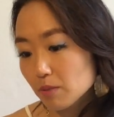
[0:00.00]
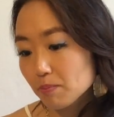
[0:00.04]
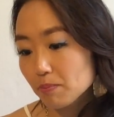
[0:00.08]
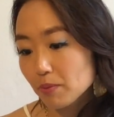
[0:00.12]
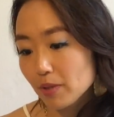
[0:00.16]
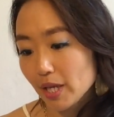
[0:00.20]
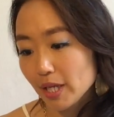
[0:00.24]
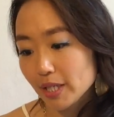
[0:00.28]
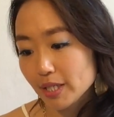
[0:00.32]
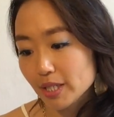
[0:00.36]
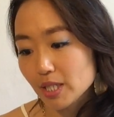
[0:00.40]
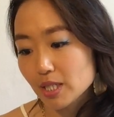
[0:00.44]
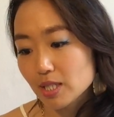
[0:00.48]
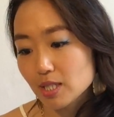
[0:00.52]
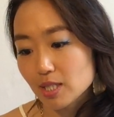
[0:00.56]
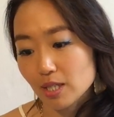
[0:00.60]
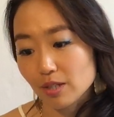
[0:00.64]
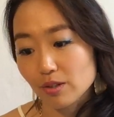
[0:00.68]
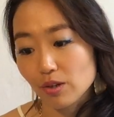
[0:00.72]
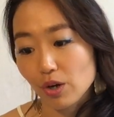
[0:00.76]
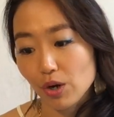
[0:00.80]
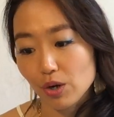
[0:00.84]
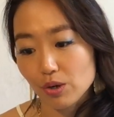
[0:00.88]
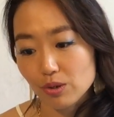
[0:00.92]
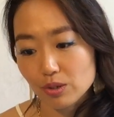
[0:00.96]
planets
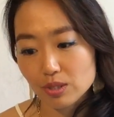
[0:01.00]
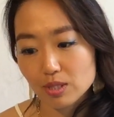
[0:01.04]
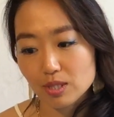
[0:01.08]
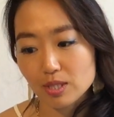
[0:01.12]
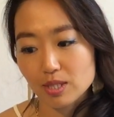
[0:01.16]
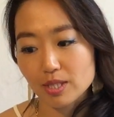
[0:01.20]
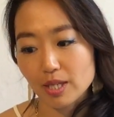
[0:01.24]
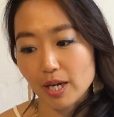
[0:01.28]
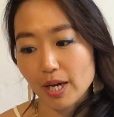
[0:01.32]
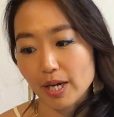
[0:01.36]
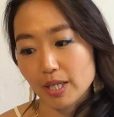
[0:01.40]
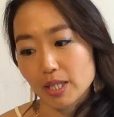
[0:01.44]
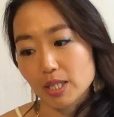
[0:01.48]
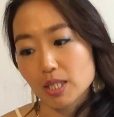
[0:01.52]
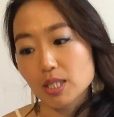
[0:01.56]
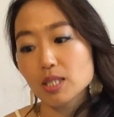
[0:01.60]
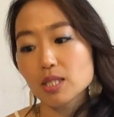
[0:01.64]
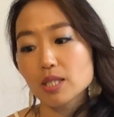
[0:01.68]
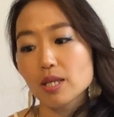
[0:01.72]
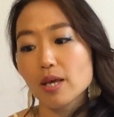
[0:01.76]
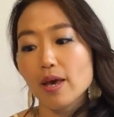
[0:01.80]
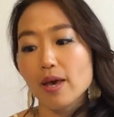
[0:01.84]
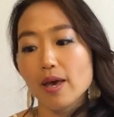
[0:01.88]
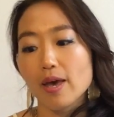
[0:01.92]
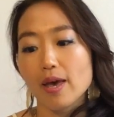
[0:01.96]
in Earth
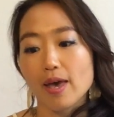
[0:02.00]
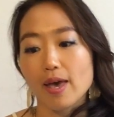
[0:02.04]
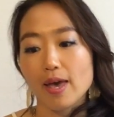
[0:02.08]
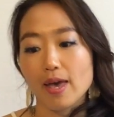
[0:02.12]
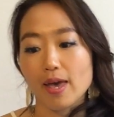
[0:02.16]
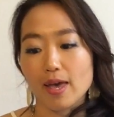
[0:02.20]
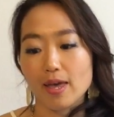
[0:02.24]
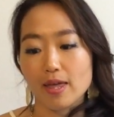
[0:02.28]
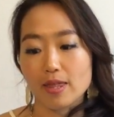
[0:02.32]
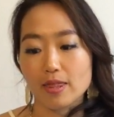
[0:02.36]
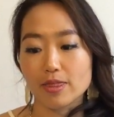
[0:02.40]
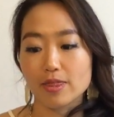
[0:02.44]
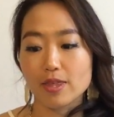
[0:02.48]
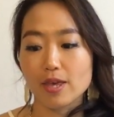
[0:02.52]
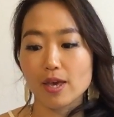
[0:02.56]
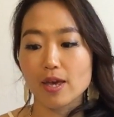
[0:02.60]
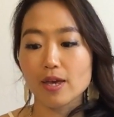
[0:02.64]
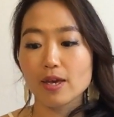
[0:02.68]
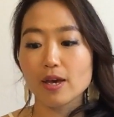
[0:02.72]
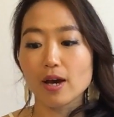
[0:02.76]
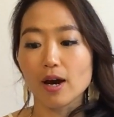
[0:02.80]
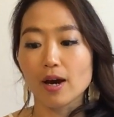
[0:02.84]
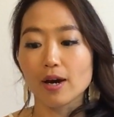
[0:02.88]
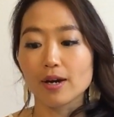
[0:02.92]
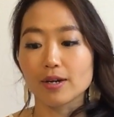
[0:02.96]
signs, and
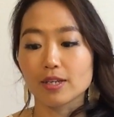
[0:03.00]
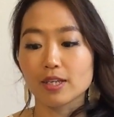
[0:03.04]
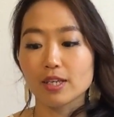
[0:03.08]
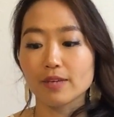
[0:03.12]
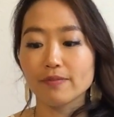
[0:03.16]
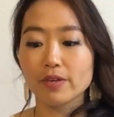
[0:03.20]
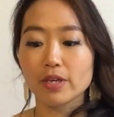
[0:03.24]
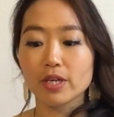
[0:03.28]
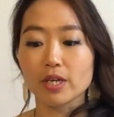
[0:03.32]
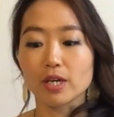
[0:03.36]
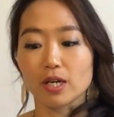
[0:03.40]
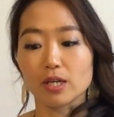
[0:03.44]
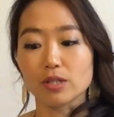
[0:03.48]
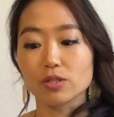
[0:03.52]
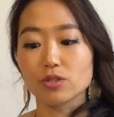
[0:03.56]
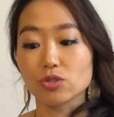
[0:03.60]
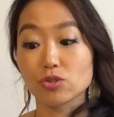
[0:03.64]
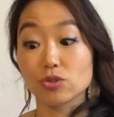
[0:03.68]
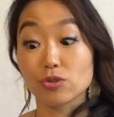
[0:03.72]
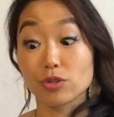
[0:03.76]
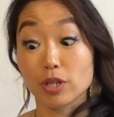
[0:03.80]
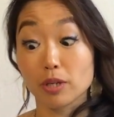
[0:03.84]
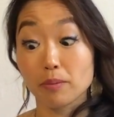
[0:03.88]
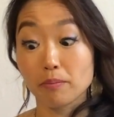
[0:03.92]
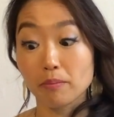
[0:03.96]
they are giving us
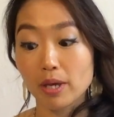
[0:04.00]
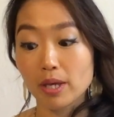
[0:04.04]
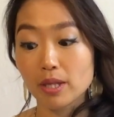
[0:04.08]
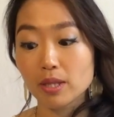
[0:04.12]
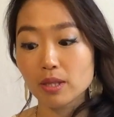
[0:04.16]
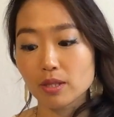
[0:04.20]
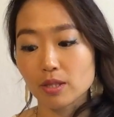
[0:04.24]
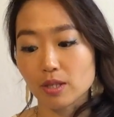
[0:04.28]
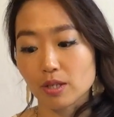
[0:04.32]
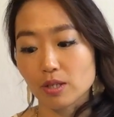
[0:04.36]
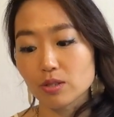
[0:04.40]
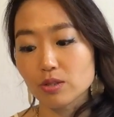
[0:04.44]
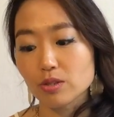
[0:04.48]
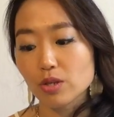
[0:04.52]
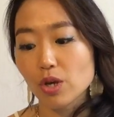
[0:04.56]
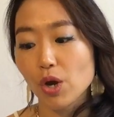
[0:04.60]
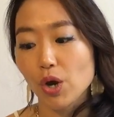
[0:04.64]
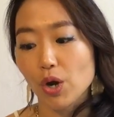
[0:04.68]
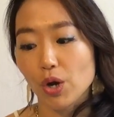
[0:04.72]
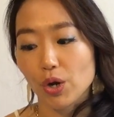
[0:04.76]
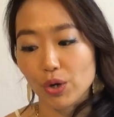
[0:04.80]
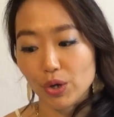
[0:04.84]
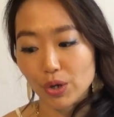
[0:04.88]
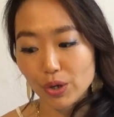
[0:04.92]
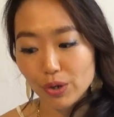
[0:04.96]
tremendous
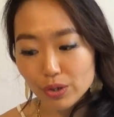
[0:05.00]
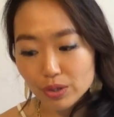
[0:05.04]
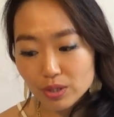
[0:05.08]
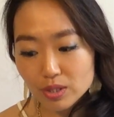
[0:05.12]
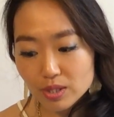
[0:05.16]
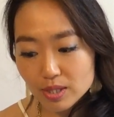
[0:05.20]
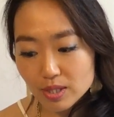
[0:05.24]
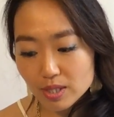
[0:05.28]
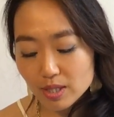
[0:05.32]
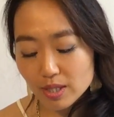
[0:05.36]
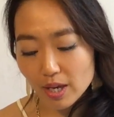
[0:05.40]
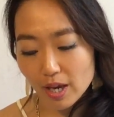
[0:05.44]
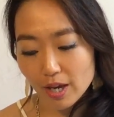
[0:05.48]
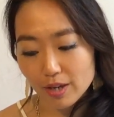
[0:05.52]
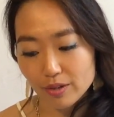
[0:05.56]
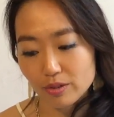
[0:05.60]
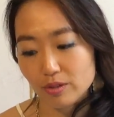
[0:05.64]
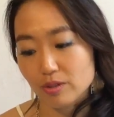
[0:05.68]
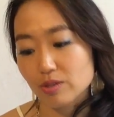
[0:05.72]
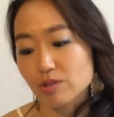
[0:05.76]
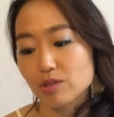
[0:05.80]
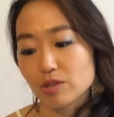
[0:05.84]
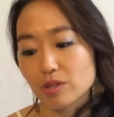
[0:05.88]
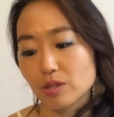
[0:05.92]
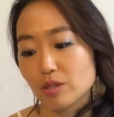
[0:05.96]
earthy
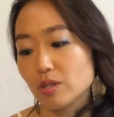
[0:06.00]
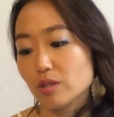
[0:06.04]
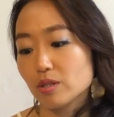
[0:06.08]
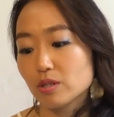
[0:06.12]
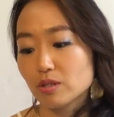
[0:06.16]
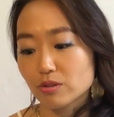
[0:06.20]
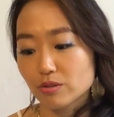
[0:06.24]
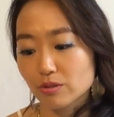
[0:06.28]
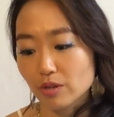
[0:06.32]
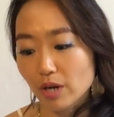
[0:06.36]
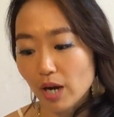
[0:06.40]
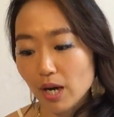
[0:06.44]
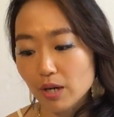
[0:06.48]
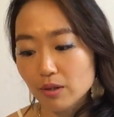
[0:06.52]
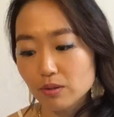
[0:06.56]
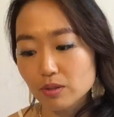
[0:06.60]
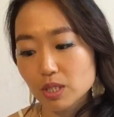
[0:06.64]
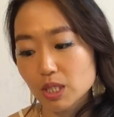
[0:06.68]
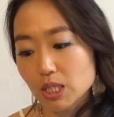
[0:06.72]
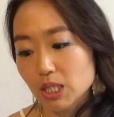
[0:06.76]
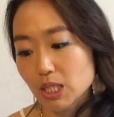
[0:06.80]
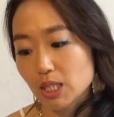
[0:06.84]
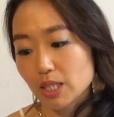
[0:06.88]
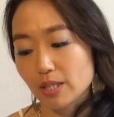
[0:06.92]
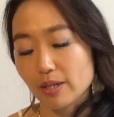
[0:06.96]
energy,
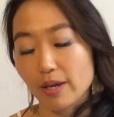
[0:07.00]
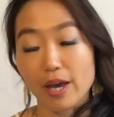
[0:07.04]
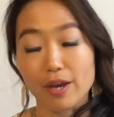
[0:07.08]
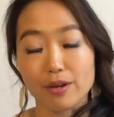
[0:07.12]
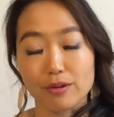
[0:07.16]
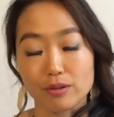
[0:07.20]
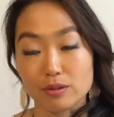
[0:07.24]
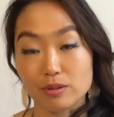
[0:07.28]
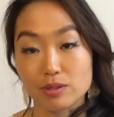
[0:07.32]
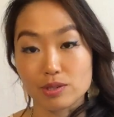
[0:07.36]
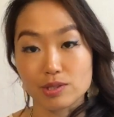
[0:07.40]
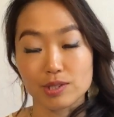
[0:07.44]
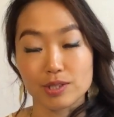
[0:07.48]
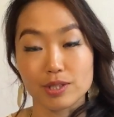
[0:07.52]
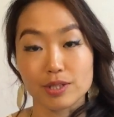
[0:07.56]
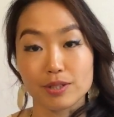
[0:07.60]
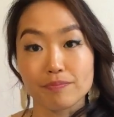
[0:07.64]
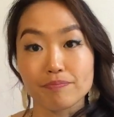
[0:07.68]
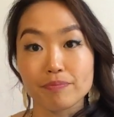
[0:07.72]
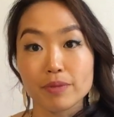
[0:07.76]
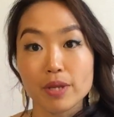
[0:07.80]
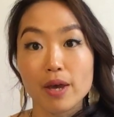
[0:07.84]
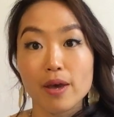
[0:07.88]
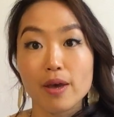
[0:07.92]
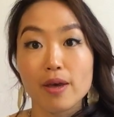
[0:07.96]
grounding
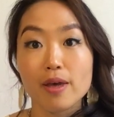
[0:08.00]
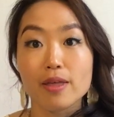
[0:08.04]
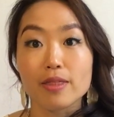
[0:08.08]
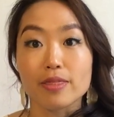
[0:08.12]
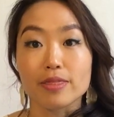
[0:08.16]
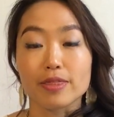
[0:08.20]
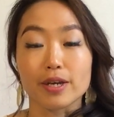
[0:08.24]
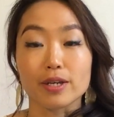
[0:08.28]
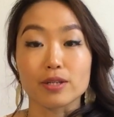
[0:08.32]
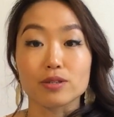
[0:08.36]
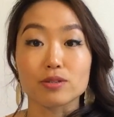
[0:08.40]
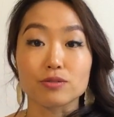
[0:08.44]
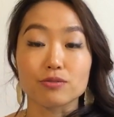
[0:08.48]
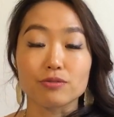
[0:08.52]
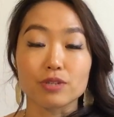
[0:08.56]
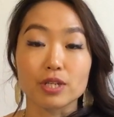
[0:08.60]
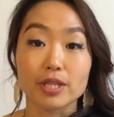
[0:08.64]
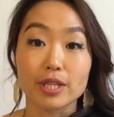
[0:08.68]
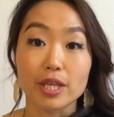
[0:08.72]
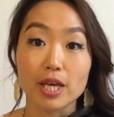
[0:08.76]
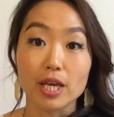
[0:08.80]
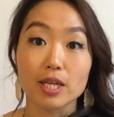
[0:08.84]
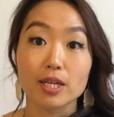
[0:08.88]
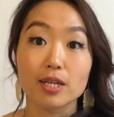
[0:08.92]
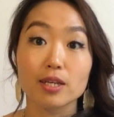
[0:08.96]
energy that's
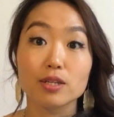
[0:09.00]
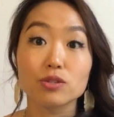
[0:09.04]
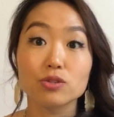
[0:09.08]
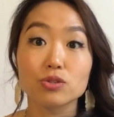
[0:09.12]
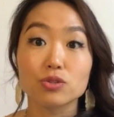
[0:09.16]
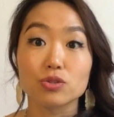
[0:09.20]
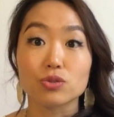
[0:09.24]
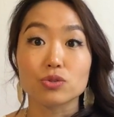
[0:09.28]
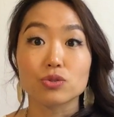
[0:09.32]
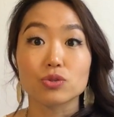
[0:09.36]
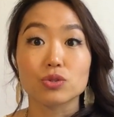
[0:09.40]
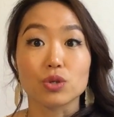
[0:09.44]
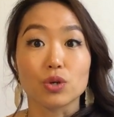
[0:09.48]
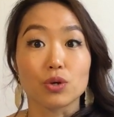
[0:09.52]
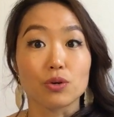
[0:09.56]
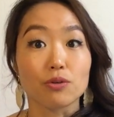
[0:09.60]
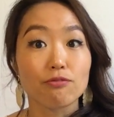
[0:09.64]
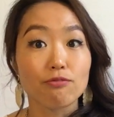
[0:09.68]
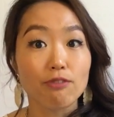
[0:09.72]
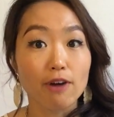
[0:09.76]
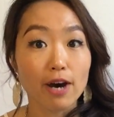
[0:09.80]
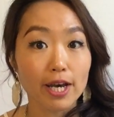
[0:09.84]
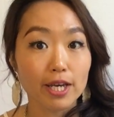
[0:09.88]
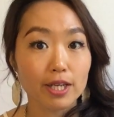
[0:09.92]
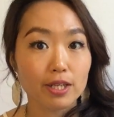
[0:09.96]
related to your
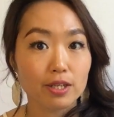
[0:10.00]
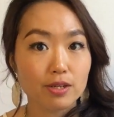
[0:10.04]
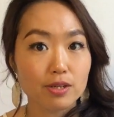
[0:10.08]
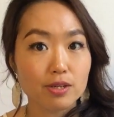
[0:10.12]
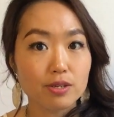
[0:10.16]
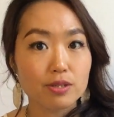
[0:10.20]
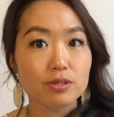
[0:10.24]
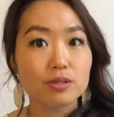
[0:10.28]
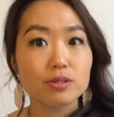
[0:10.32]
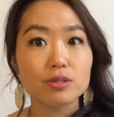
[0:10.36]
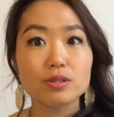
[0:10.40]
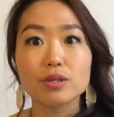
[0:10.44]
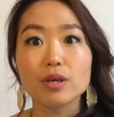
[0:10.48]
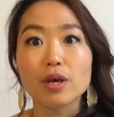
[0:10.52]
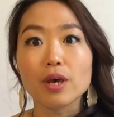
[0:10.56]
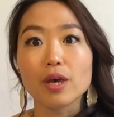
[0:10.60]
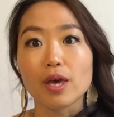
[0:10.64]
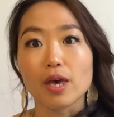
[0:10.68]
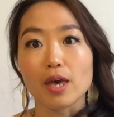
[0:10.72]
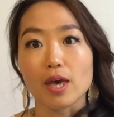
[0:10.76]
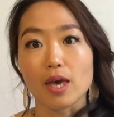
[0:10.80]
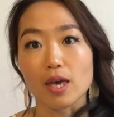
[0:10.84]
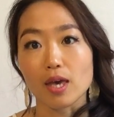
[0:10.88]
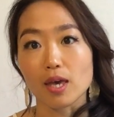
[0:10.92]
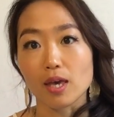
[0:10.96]
finance
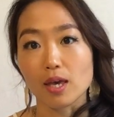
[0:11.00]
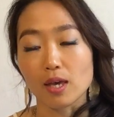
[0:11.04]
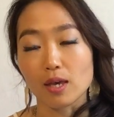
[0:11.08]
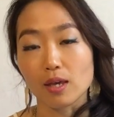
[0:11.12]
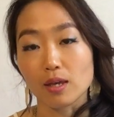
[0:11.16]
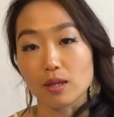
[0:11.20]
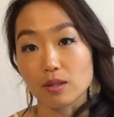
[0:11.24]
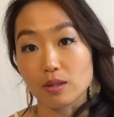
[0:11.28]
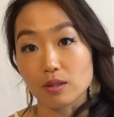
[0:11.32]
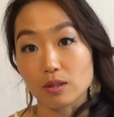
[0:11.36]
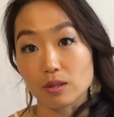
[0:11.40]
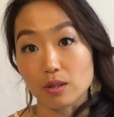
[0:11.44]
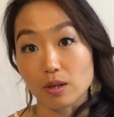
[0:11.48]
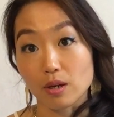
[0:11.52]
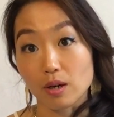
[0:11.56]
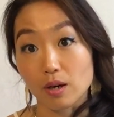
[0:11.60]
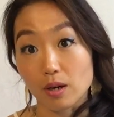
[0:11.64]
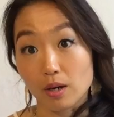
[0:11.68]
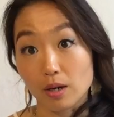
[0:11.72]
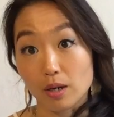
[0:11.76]
and